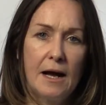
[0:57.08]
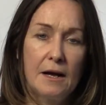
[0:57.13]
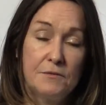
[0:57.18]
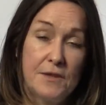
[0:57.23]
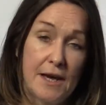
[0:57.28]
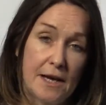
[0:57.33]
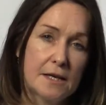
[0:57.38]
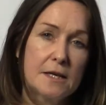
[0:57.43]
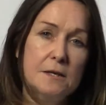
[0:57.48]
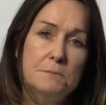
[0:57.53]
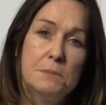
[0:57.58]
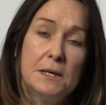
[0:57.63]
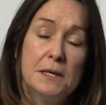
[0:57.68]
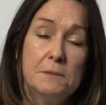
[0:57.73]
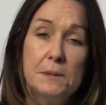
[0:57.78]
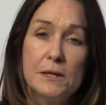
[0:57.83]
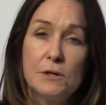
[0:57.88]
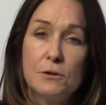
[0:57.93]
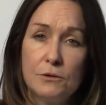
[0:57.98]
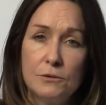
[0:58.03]
That can be
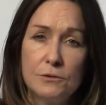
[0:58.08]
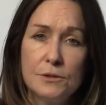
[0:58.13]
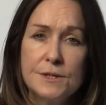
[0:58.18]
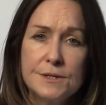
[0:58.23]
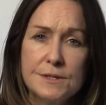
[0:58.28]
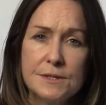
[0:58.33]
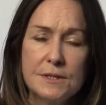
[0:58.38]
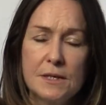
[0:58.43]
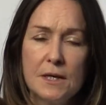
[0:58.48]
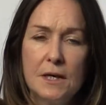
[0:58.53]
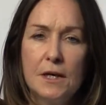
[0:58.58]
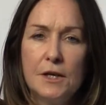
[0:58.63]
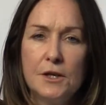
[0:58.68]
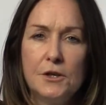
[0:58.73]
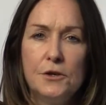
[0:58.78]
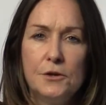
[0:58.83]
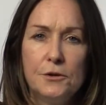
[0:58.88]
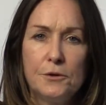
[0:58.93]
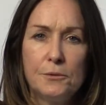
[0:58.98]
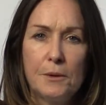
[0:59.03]
because
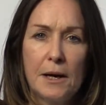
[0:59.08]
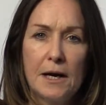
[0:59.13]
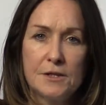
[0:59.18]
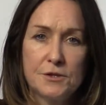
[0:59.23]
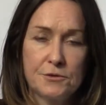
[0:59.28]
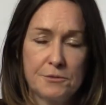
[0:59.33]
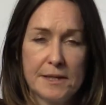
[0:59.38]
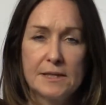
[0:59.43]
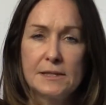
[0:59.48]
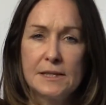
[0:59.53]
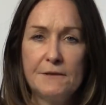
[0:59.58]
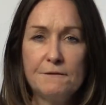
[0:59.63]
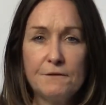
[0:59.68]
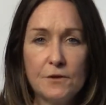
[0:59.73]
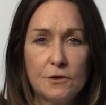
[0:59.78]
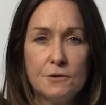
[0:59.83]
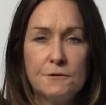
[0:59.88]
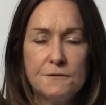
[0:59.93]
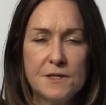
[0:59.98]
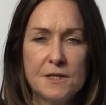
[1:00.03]
you are directly
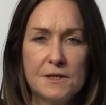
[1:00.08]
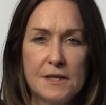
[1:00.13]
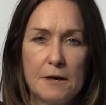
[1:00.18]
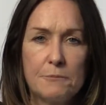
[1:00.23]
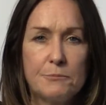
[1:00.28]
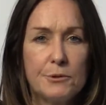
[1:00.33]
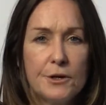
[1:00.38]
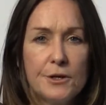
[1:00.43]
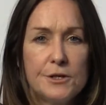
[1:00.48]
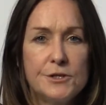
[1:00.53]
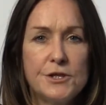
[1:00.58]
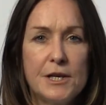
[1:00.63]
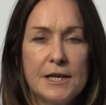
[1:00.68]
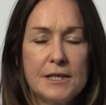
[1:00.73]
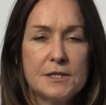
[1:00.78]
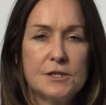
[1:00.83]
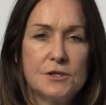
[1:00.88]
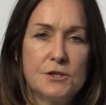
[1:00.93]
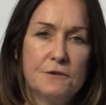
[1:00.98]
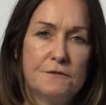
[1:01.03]
involved in that
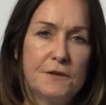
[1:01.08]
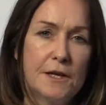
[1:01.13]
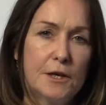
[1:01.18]
project and you've